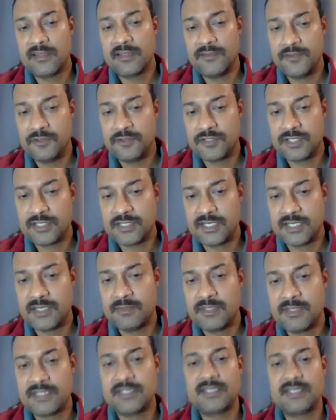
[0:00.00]
the future
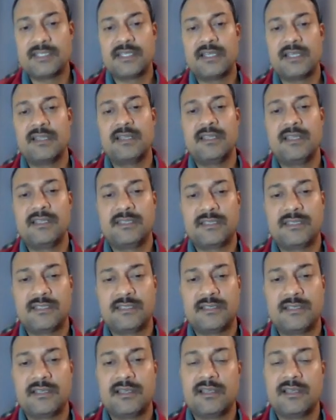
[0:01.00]
state, business
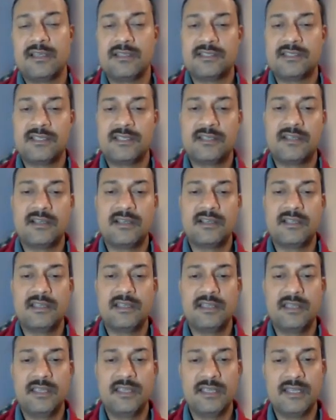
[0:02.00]
analyst consider
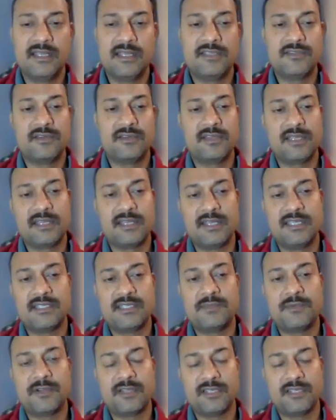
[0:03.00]
increase or
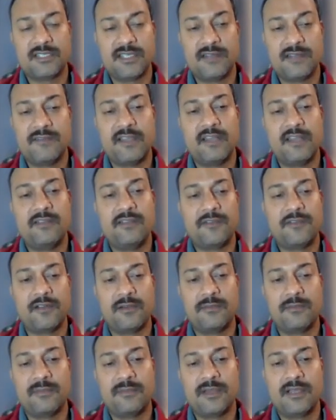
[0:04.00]
decrease potential value
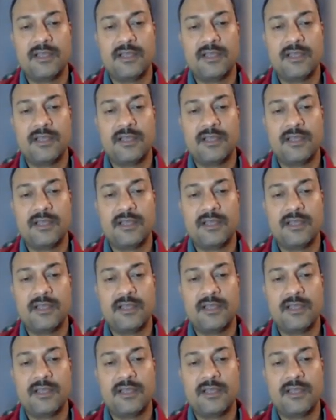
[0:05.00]
from.